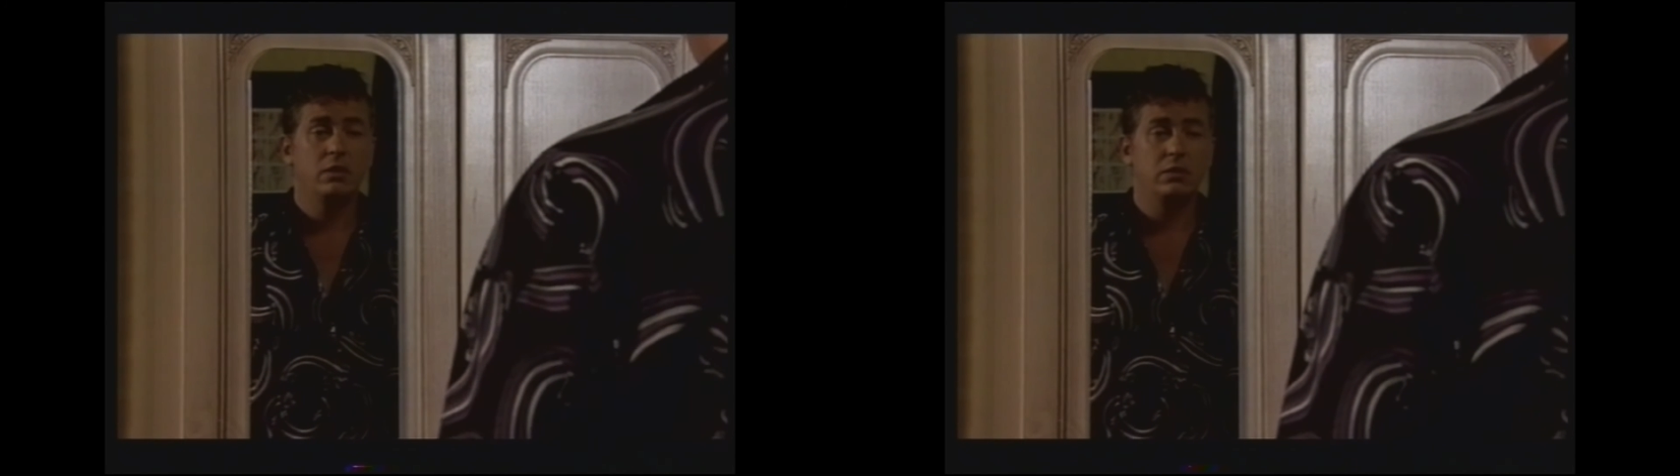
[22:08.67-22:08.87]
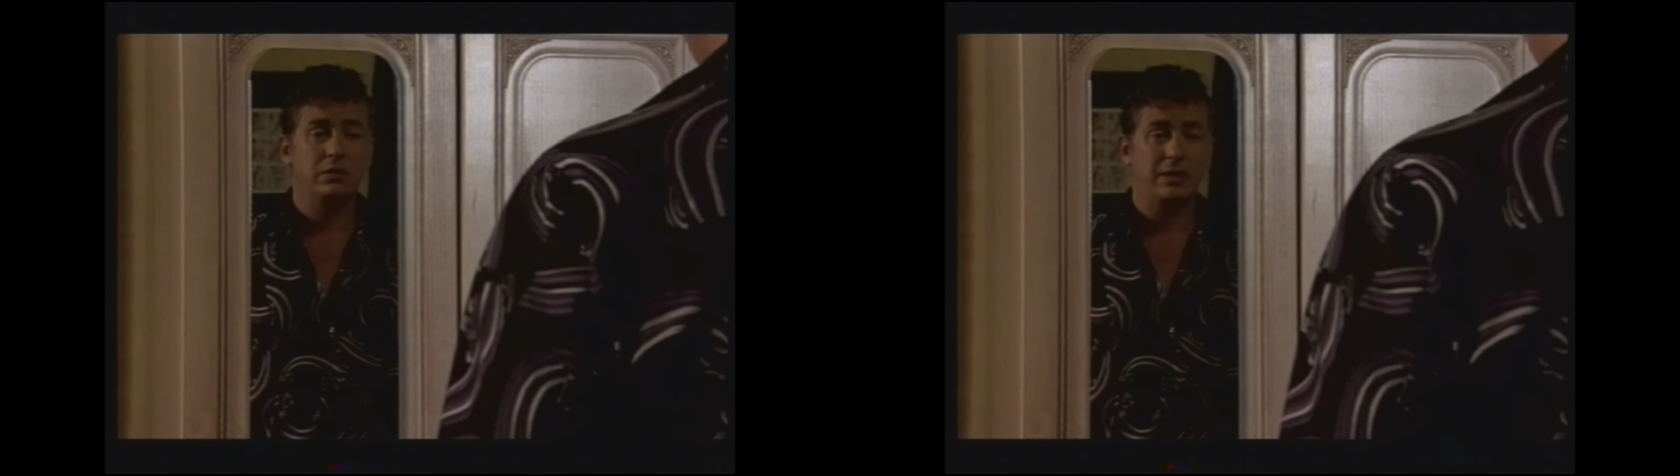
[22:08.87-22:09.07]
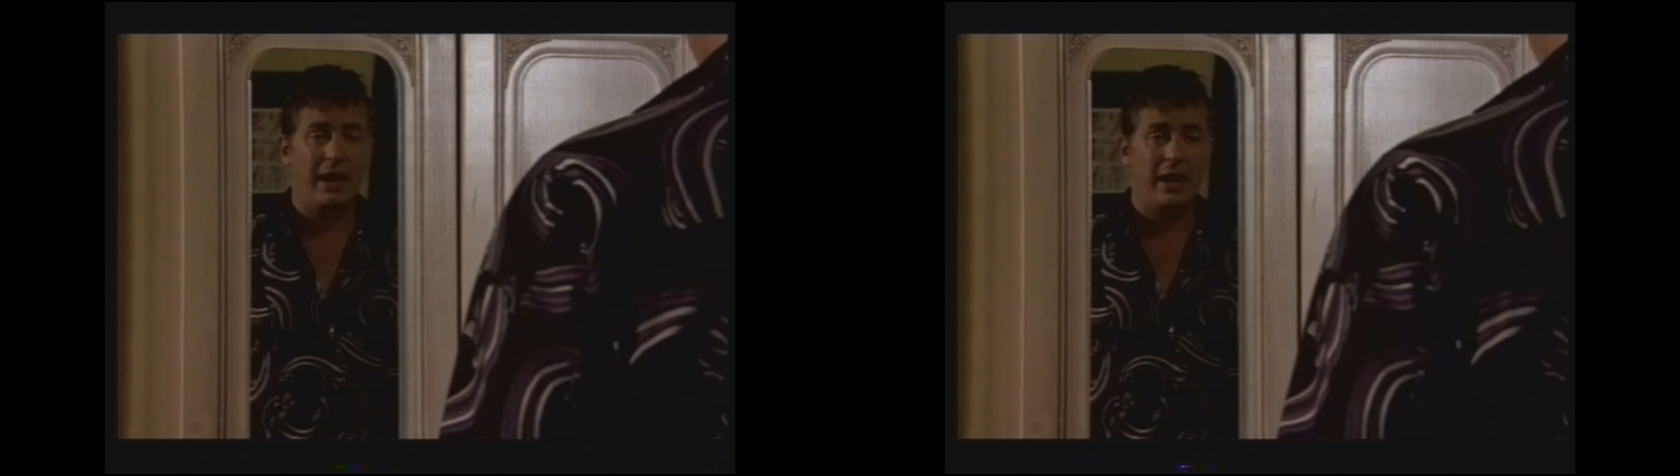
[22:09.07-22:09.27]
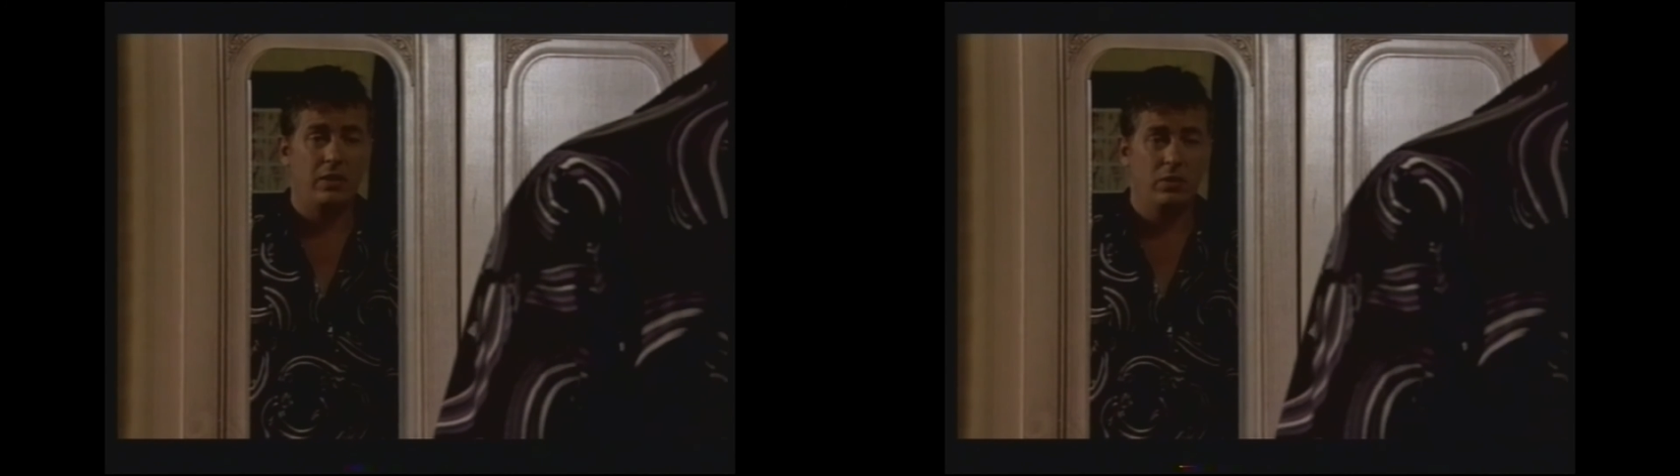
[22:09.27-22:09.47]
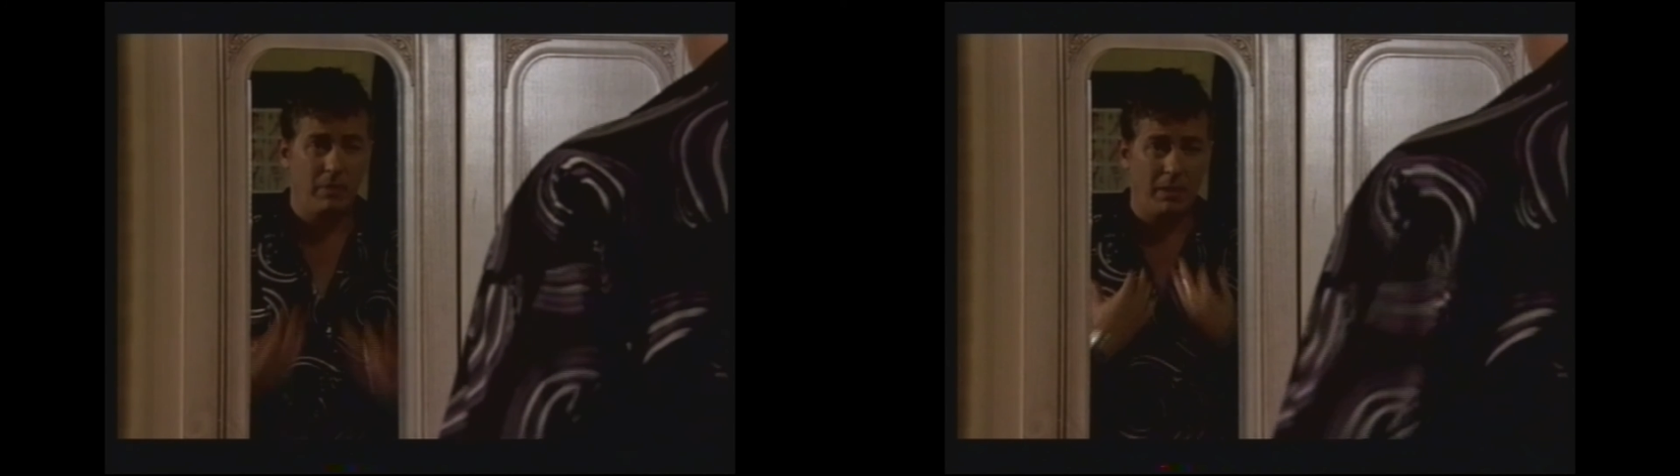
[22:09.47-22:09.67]
Because, Kat,
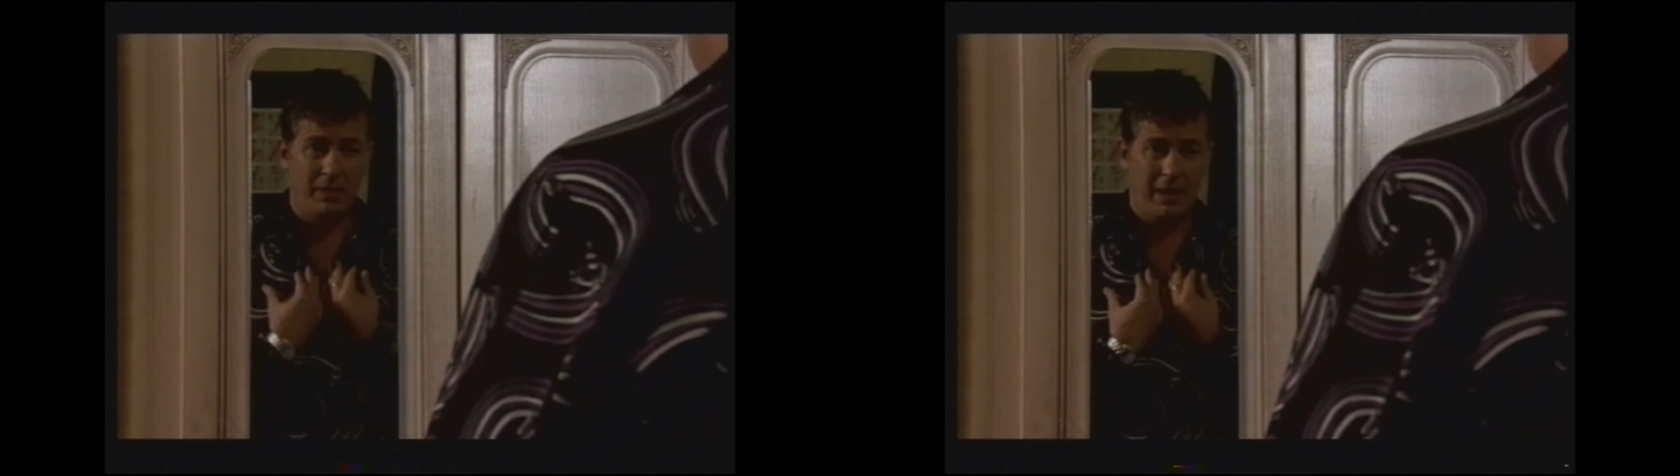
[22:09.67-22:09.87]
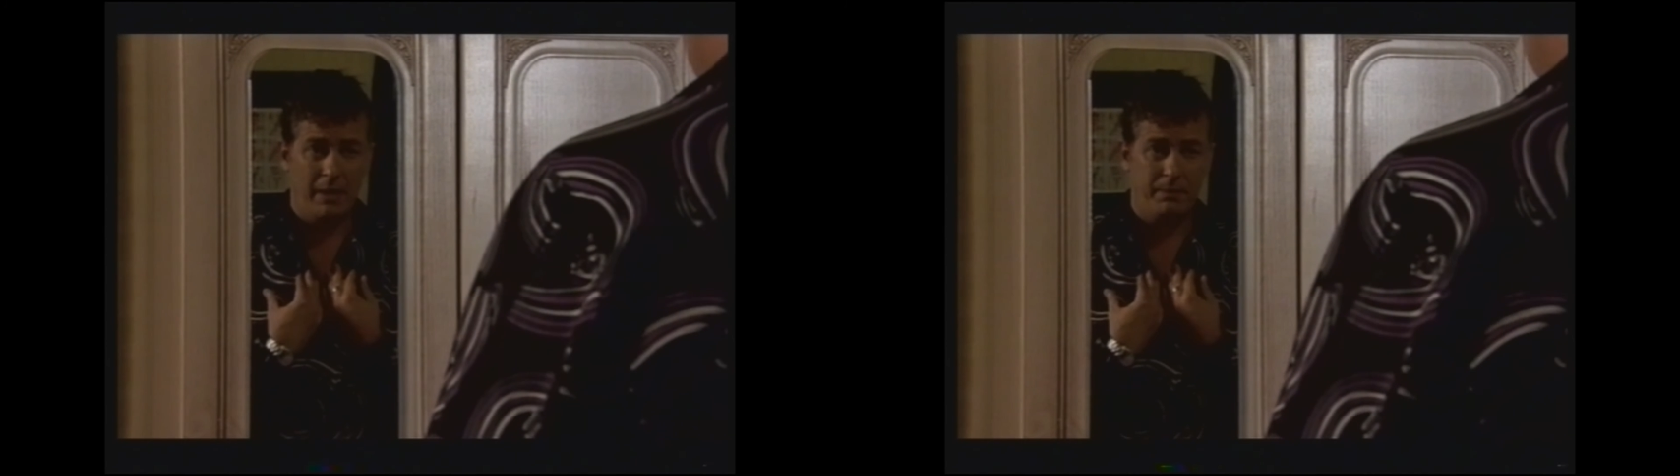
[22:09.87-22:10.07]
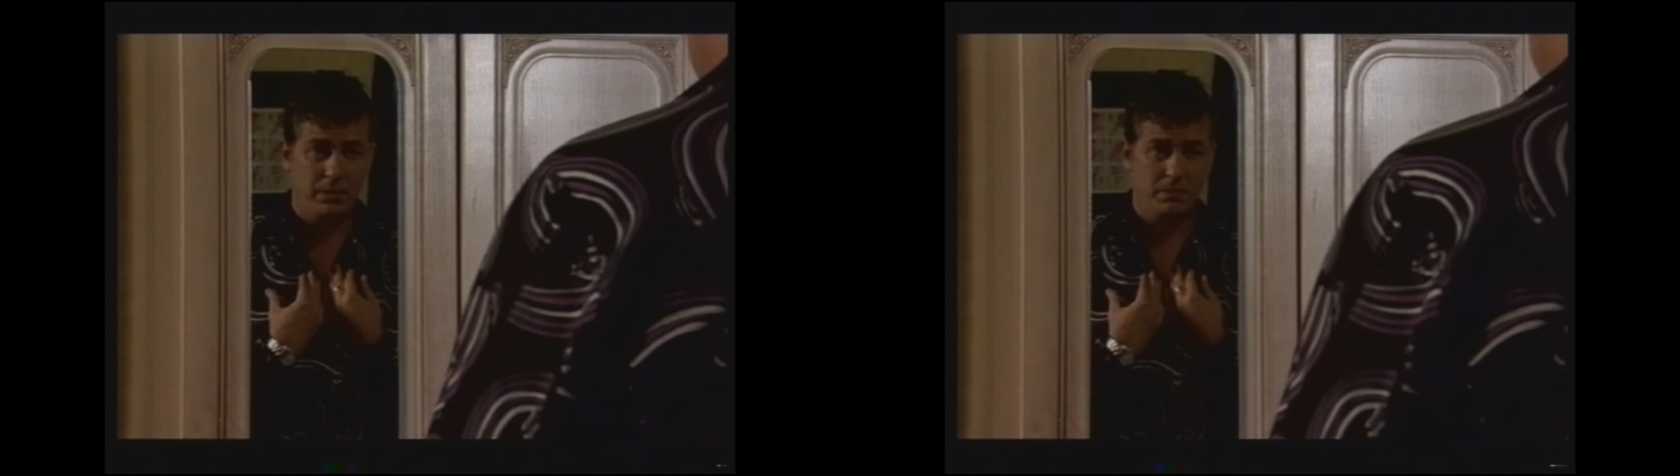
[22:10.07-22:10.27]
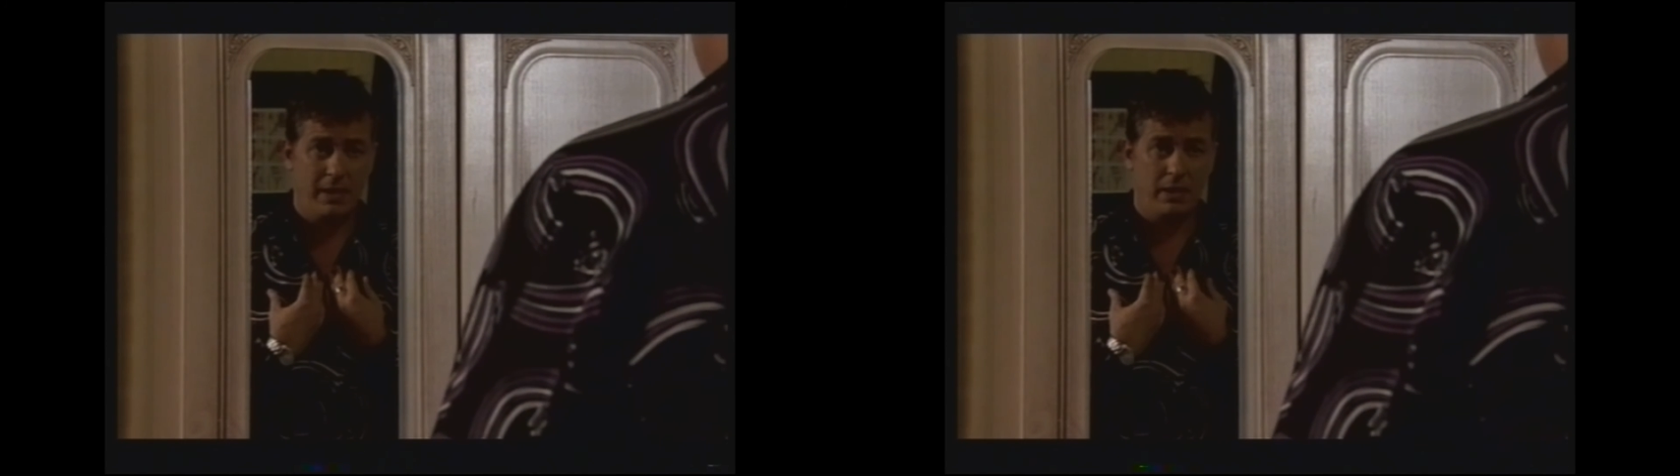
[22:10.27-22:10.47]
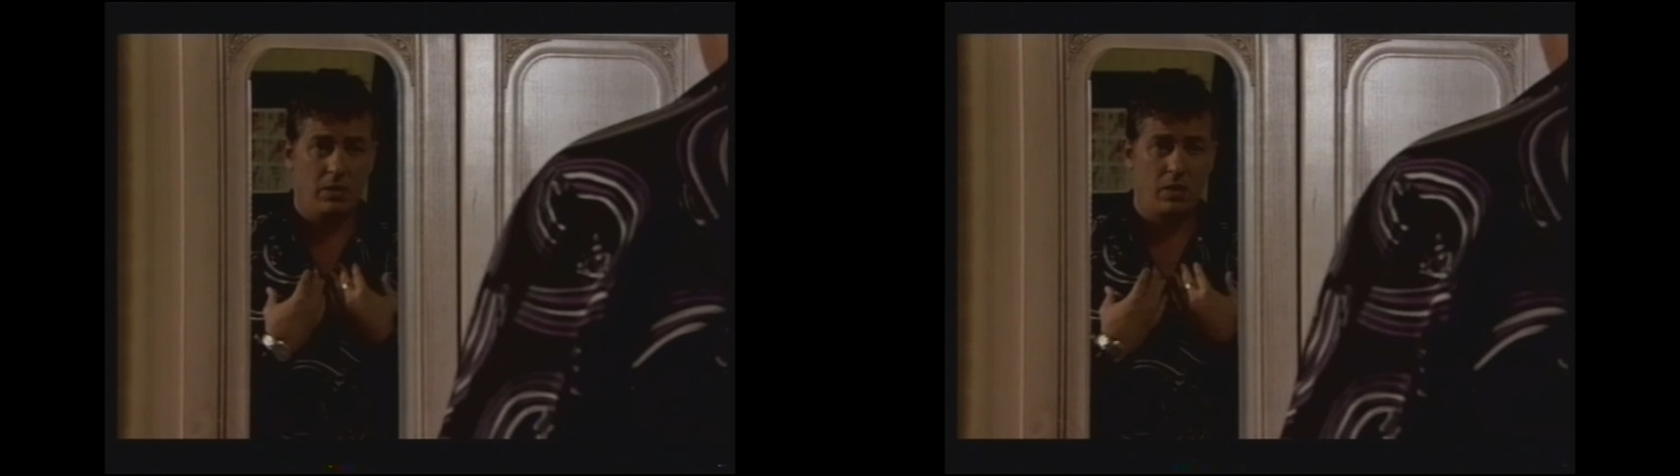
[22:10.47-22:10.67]
you make me the happiest
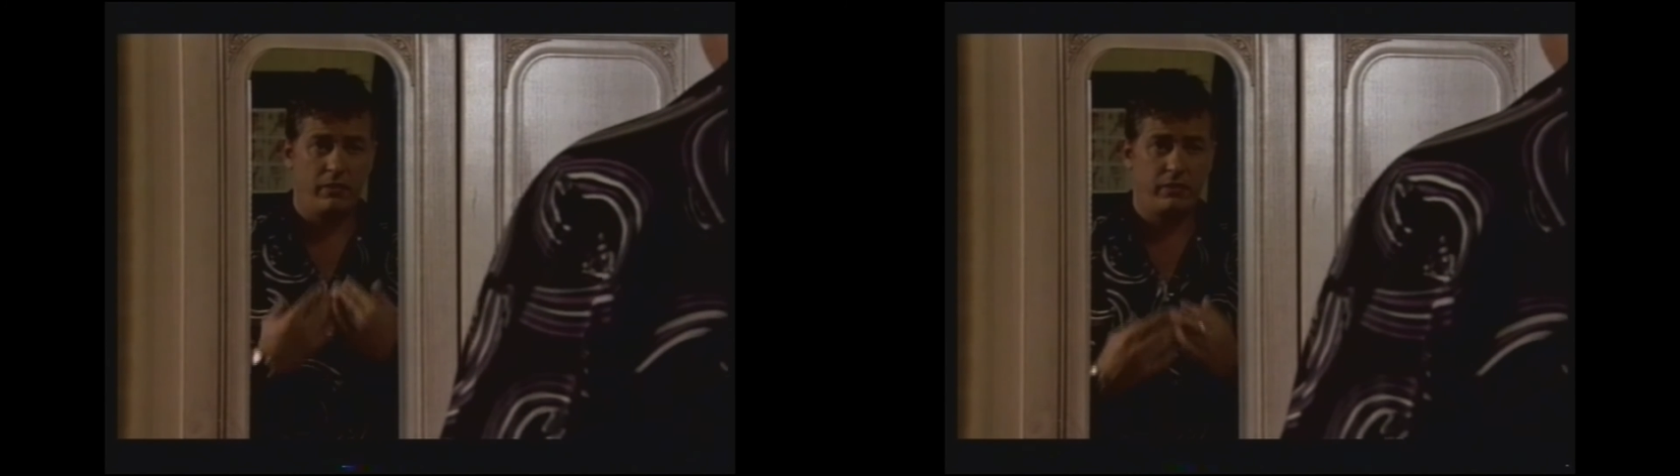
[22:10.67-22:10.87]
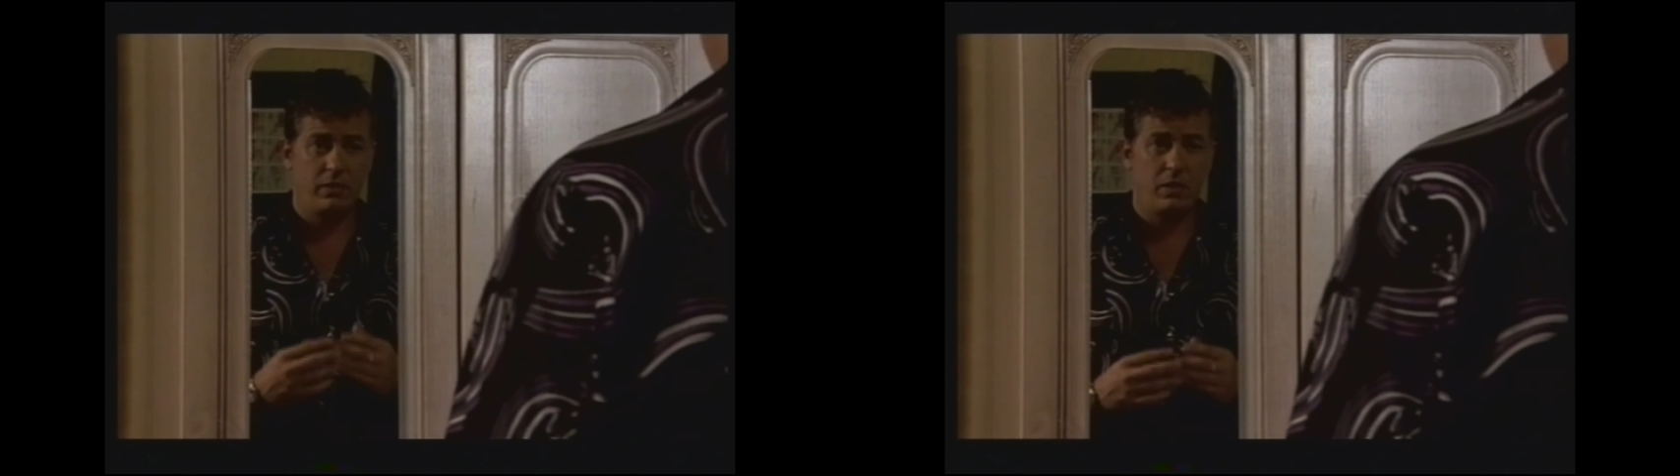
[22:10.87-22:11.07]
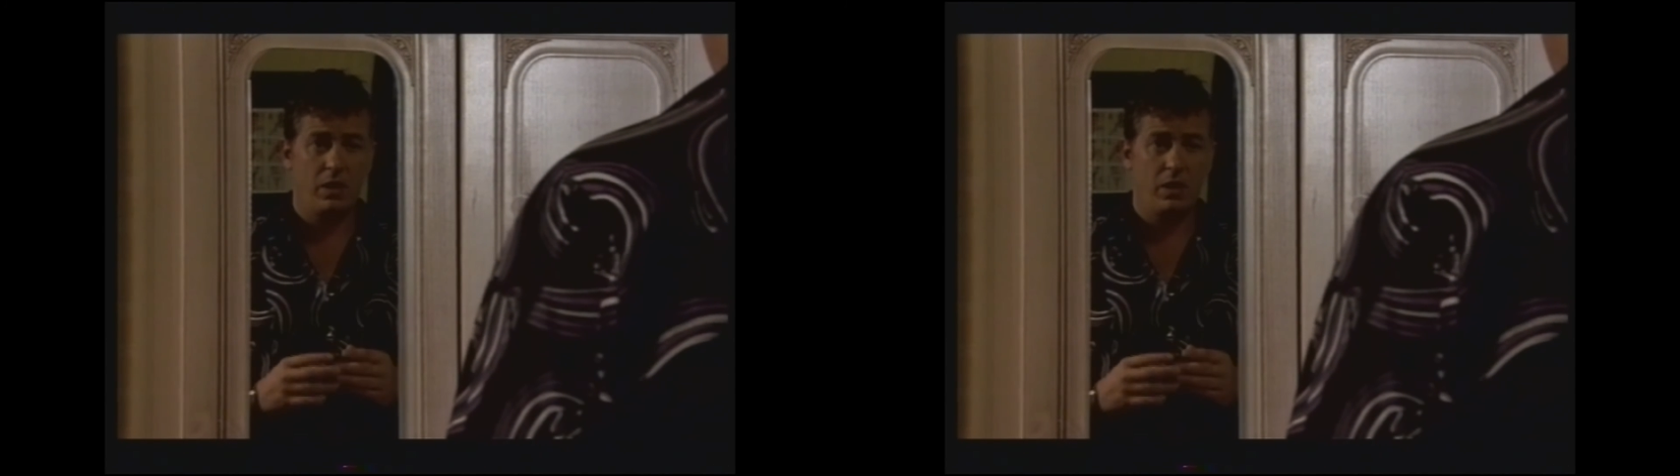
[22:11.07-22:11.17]
man alive,